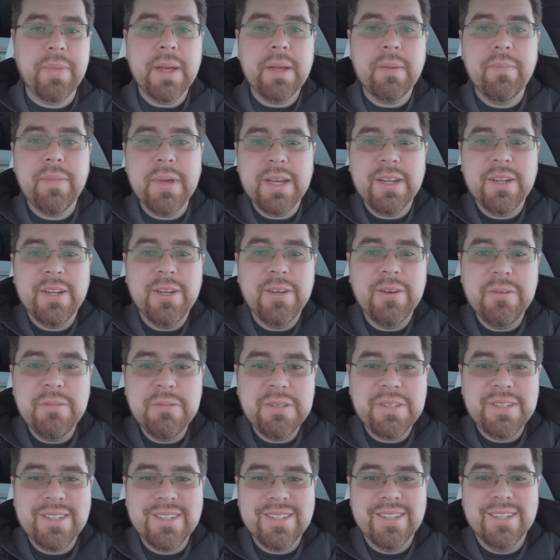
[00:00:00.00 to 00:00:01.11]
big, big
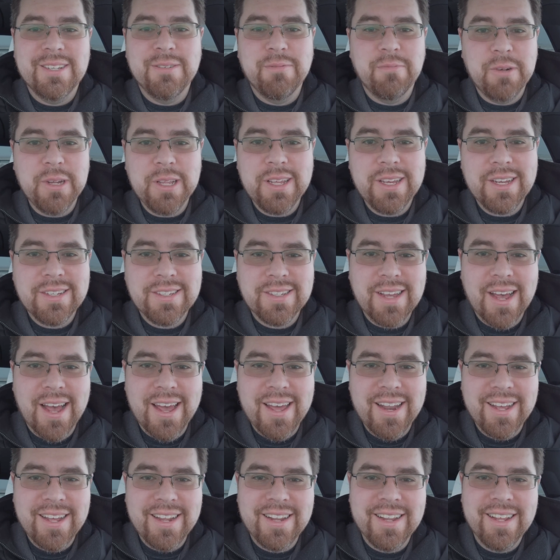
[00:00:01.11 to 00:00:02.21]
news. Really
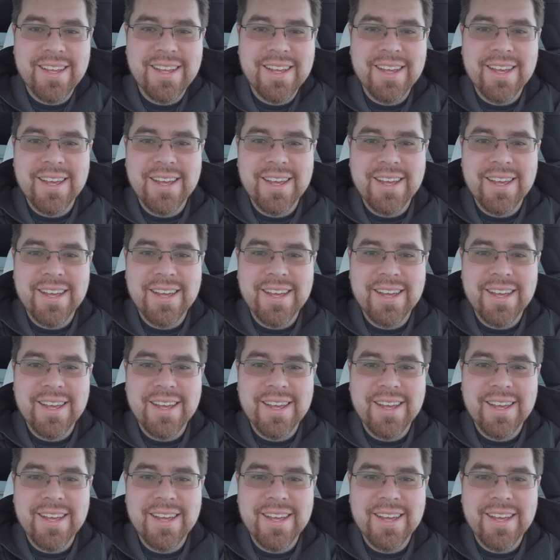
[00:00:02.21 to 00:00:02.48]
excited.